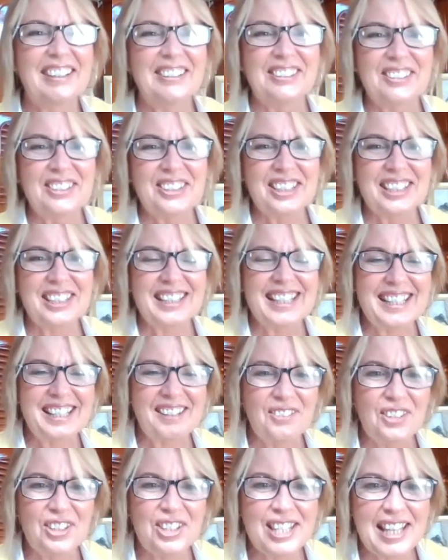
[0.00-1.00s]
Gorgeous.
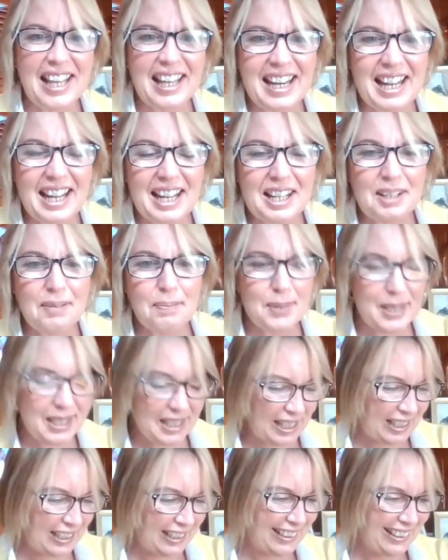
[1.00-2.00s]
What's their
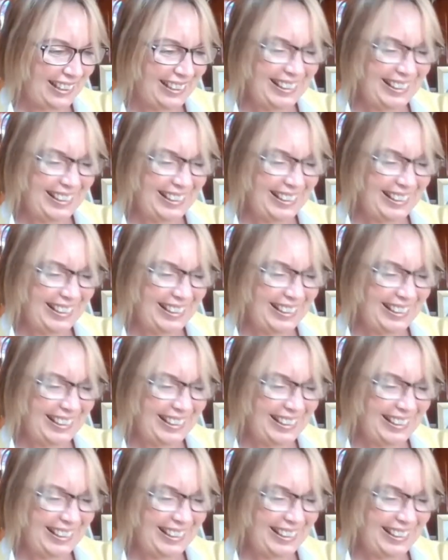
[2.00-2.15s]
names?